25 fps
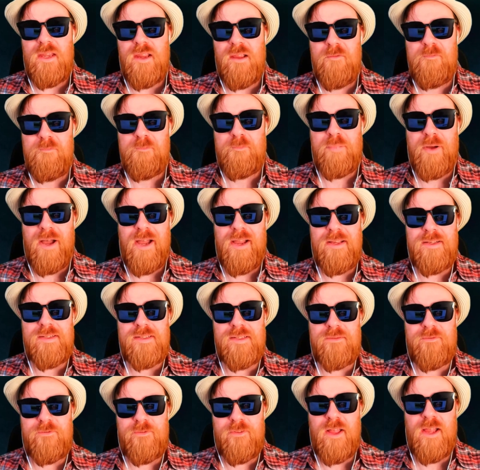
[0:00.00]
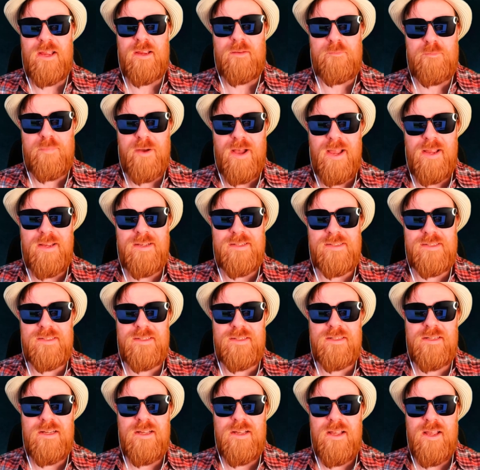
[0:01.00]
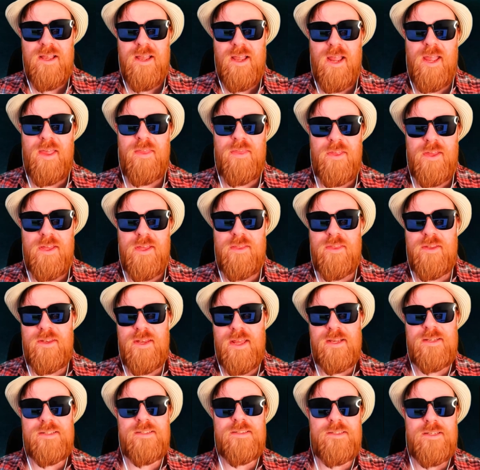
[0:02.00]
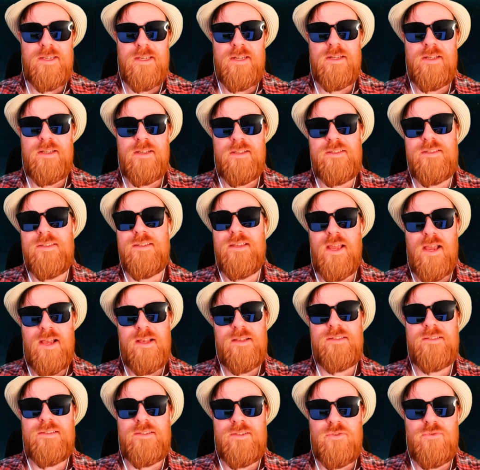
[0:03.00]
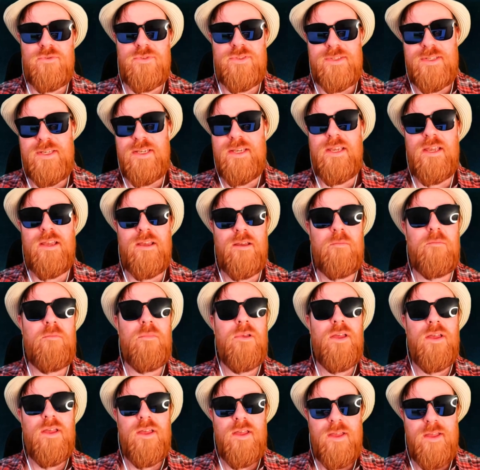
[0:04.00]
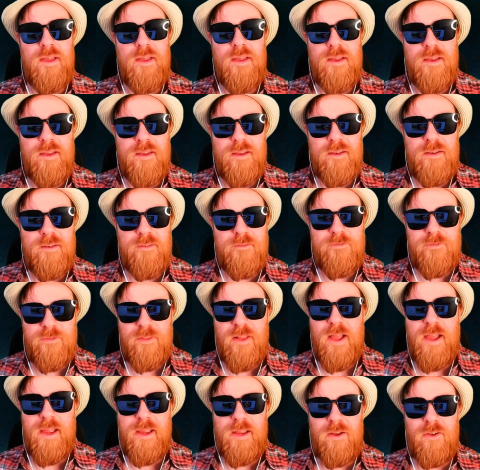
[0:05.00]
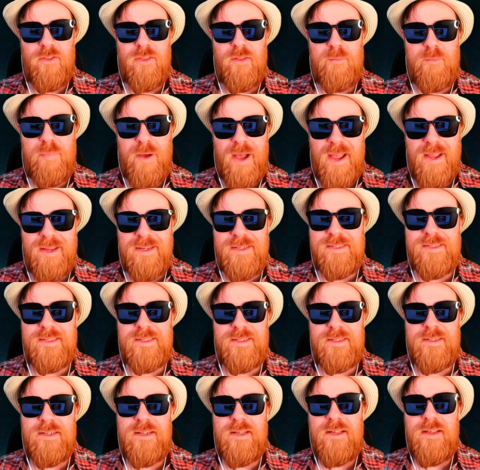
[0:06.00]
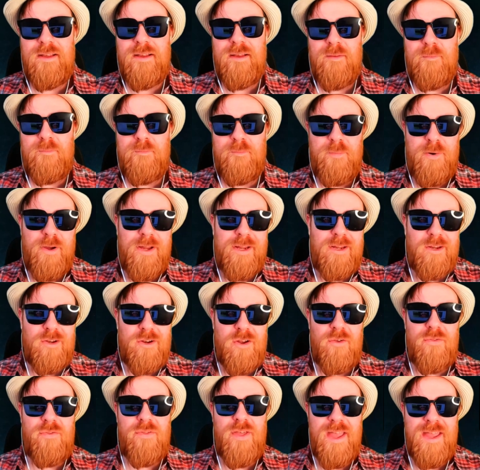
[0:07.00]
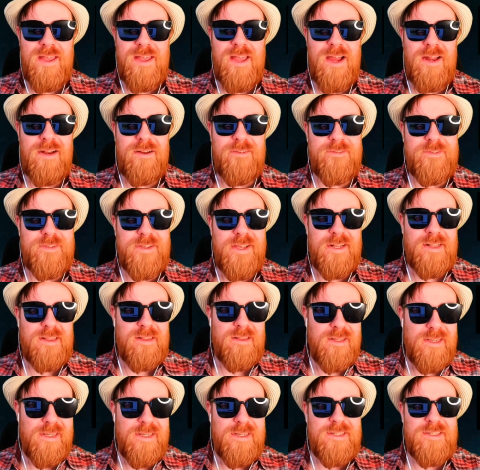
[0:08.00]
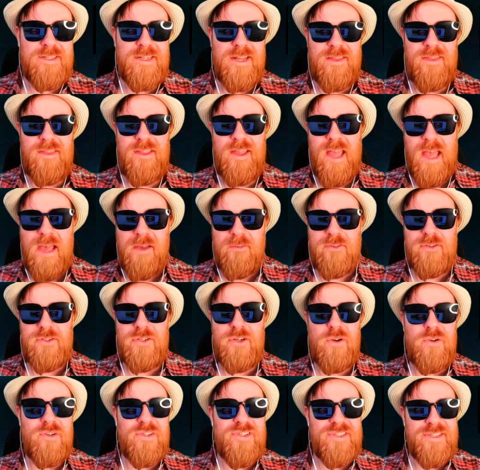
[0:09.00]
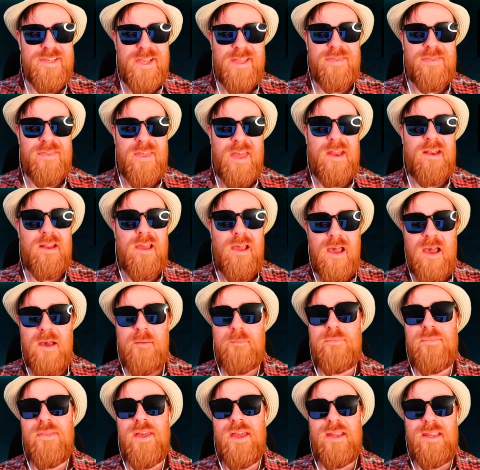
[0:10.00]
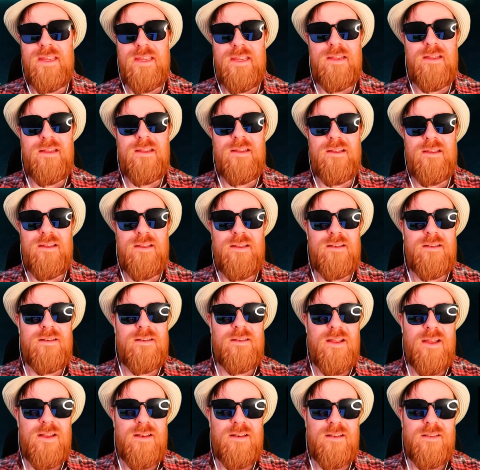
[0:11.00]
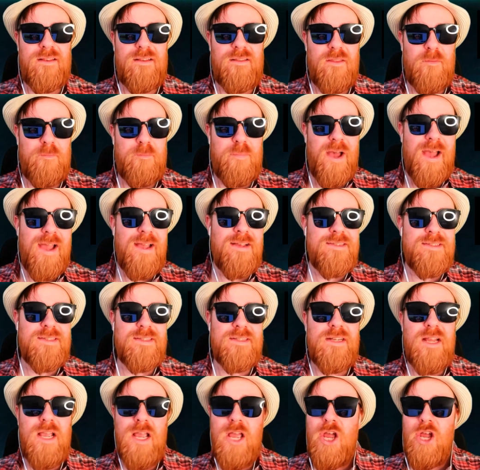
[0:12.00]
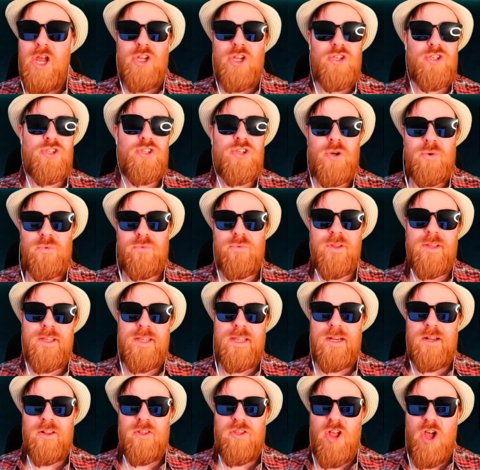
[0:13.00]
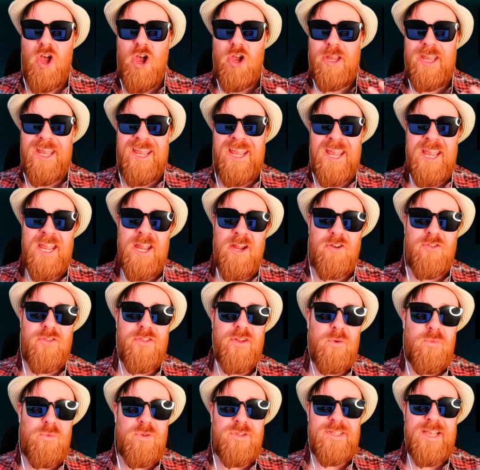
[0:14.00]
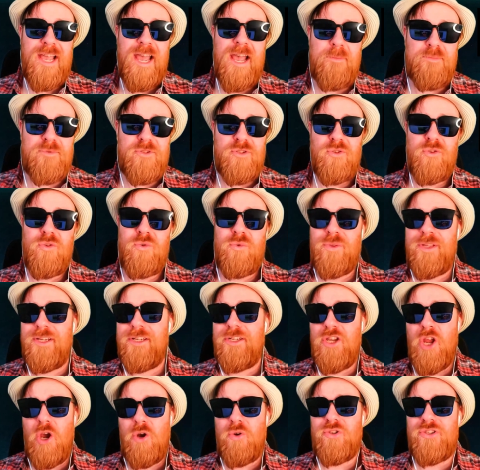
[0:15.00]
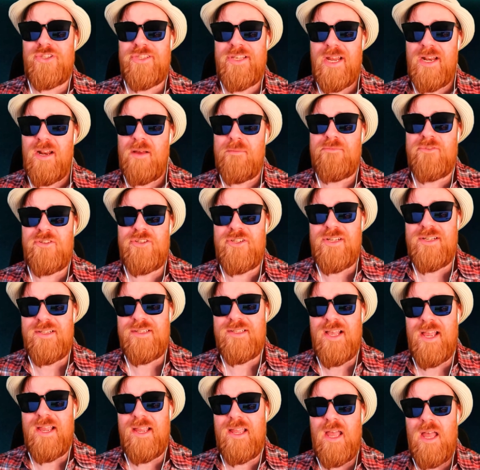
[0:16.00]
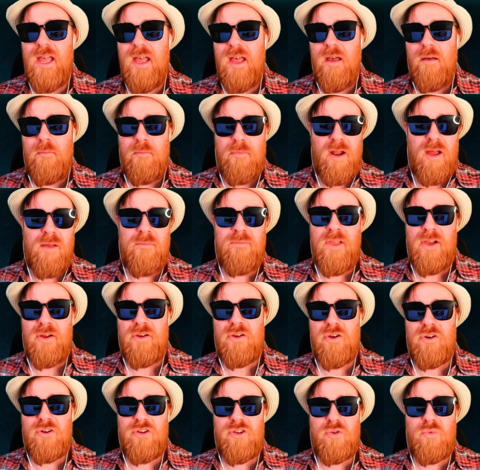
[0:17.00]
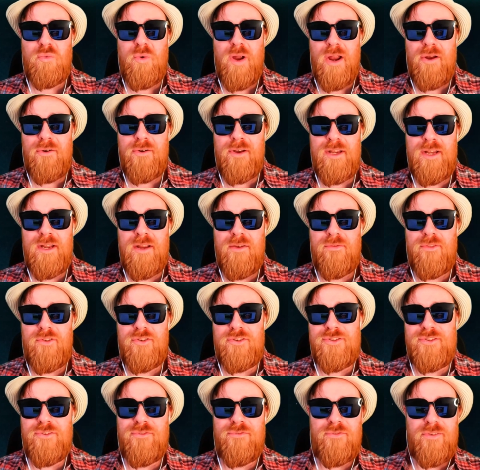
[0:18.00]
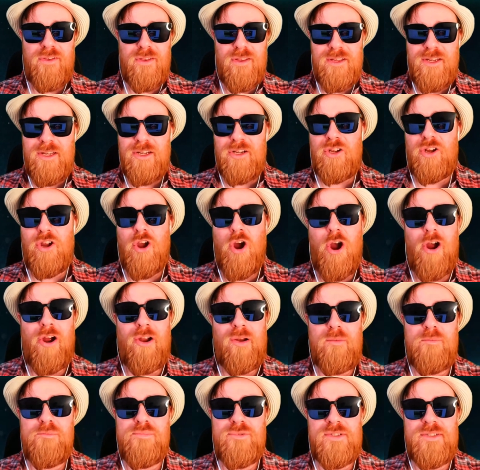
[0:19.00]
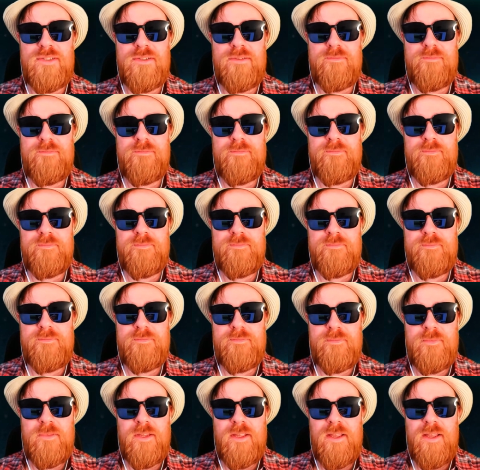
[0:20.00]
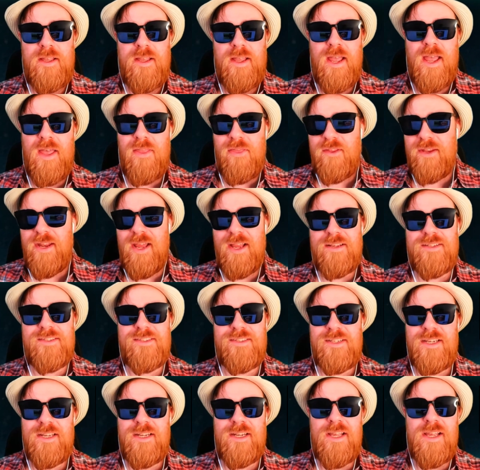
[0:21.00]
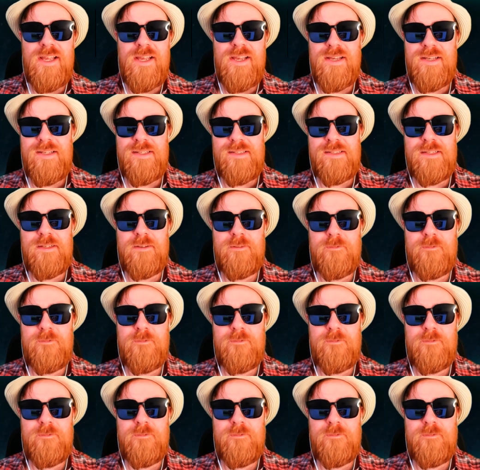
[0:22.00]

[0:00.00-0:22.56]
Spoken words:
bison, flying bison. And then the next scene is, yes, you see him flying on the bison. But, you know, they kind of, at least in the Avatar, set that up, that he and the bison don't really get along. Here, there was absolutely no setup. And she's like, but I'm not going to wear any of the civilian garbs. And the next scene is,